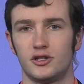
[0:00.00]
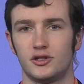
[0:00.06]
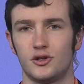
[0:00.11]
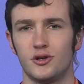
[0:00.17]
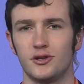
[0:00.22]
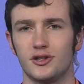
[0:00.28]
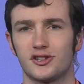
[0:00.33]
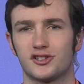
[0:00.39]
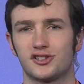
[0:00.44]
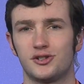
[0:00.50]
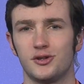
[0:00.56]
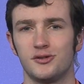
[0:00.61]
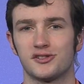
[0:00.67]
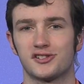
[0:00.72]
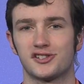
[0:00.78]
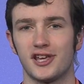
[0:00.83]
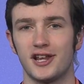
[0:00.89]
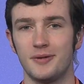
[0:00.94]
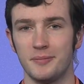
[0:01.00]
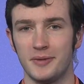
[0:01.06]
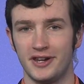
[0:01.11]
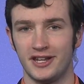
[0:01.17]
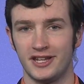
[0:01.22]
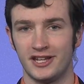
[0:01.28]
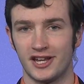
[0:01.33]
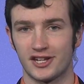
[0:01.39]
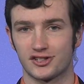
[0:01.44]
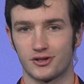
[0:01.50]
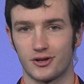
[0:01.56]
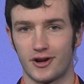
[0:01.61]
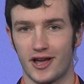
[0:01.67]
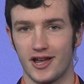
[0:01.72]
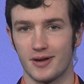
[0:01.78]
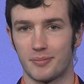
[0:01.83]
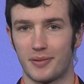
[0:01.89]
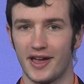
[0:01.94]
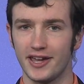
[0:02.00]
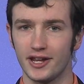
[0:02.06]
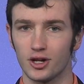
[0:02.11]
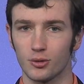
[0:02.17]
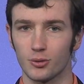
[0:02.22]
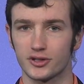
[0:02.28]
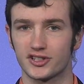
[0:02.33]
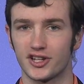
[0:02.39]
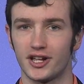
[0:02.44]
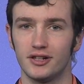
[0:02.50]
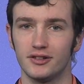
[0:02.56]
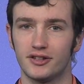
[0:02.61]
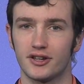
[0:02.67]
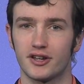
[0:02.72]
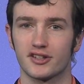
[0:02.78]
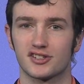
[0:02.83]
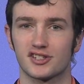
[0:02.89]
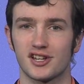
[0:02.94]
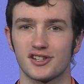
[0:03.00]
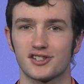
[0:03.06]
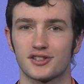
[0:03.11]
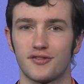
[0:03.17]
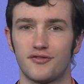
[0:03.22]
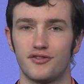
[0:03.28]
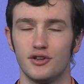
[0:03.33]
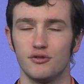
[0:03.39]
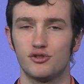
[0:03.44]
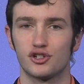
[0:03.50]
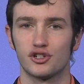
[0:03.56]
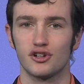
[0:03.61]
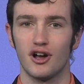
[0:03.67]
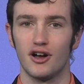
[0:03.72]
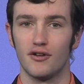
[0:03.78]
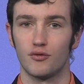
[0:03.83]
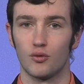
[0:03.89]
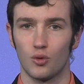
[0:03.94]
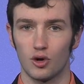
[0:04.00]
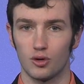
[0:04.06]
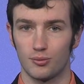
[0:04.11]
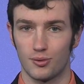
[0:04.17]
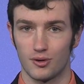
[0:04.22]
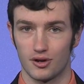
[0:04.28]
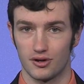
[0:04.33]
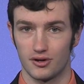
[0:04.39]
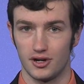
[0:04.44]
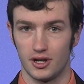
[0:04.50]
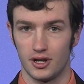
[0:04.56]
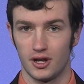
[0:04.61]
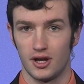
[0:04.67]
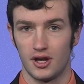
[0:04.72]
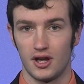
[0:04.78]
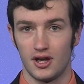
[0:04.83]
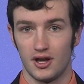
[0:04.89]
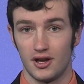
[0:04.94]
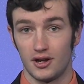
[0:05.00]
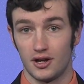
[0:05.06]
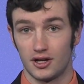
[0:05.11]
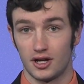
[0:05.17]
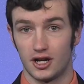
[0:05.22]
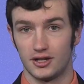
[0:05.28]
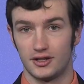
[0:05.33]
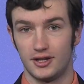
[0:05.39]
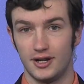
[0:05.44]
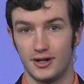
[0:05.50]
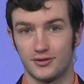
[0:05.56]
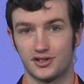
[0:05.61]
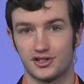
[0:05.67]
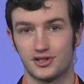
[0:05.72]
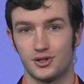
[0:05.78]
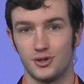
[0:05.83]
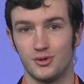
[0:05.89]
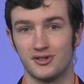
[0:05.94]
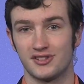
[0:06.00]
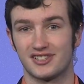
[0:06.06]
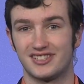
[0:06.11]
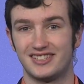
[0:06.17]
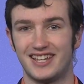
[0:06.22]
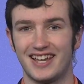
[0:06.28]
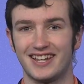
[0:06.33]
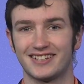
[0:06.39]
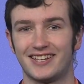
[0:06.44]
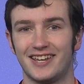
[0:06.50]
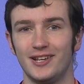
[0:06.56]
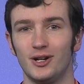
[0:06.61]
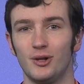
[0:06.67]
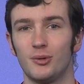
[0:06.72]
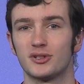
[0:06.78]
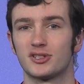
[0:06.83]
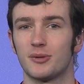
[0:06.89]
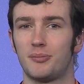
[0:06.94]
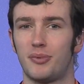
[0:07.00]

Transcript: During the Student Senate meeting yesterday, a panel was held to discuss the future of Wartburg. Dean of Students Dan Kittle was a